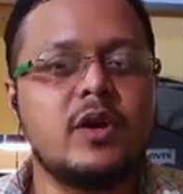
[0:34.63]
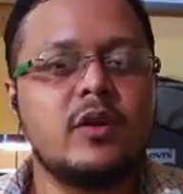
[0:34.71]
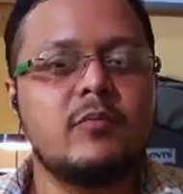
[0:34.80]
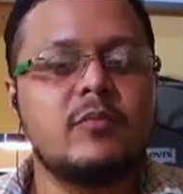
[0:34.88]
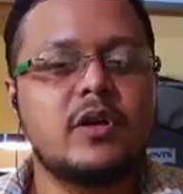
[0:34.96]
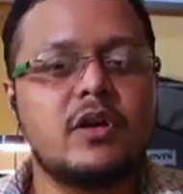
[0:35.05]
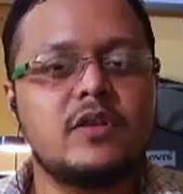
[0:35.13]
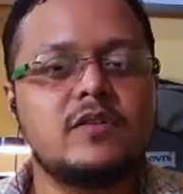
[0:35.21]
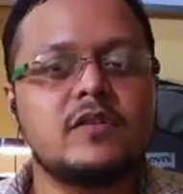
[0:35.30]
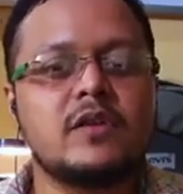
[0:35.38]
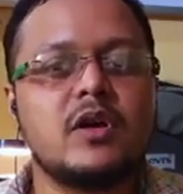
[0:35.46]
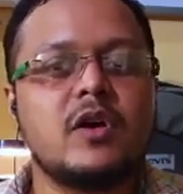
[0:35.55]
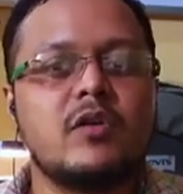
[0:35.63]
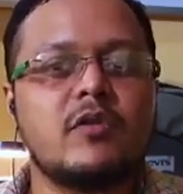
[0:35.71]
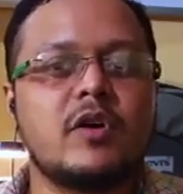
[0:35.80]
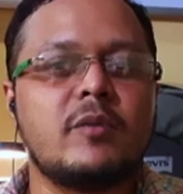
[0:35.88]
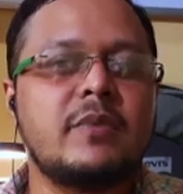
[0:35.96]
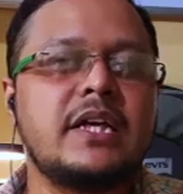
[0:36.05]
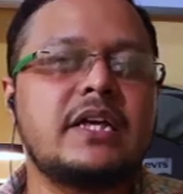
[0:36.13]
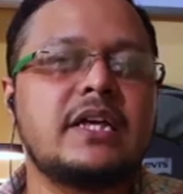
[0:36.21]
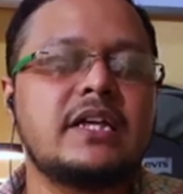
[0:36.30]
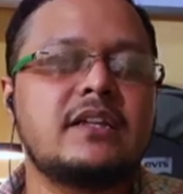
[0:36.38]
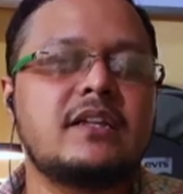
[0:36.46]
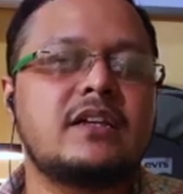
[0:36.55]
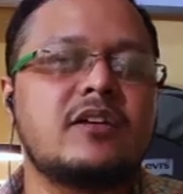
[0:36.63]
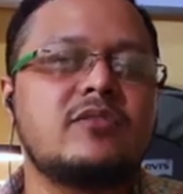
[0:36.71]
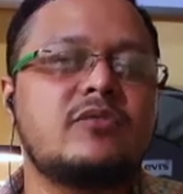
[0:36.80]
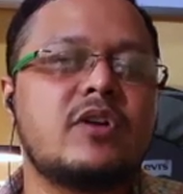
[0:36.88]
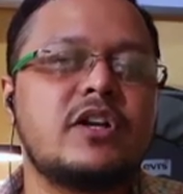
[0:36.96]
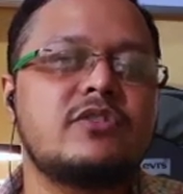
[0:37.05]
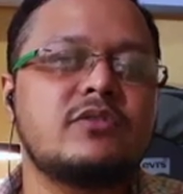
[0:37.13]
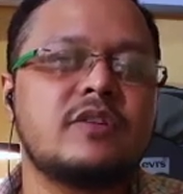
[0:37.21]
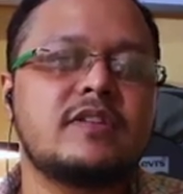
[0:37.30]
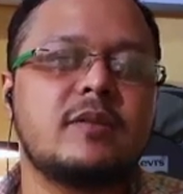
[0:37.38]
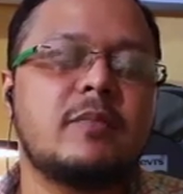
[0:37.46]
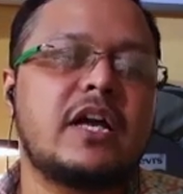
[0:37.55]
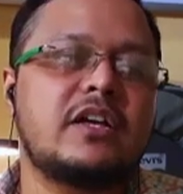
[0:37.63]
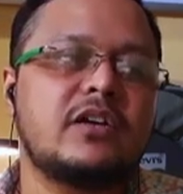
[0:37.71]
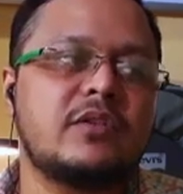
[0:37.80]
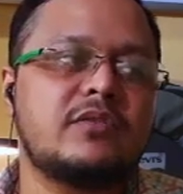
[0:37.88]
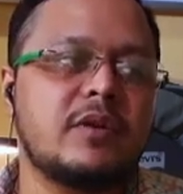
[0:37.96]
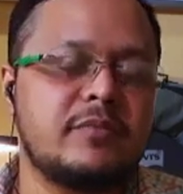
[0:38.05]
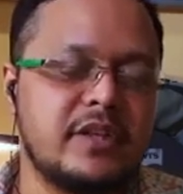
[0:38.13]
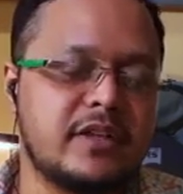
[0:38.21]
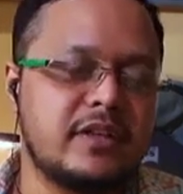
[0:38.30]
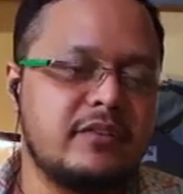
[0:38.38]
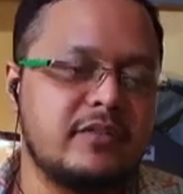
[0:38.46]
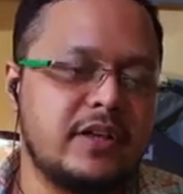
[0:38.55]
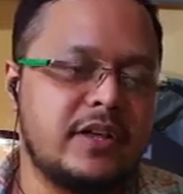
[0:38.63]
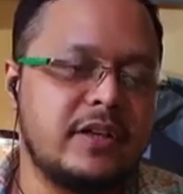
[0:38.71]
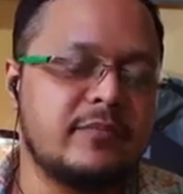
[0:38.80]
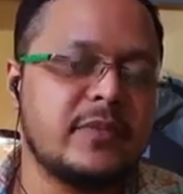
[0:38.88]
Because for me, the term virtue is a matter of subjectivity.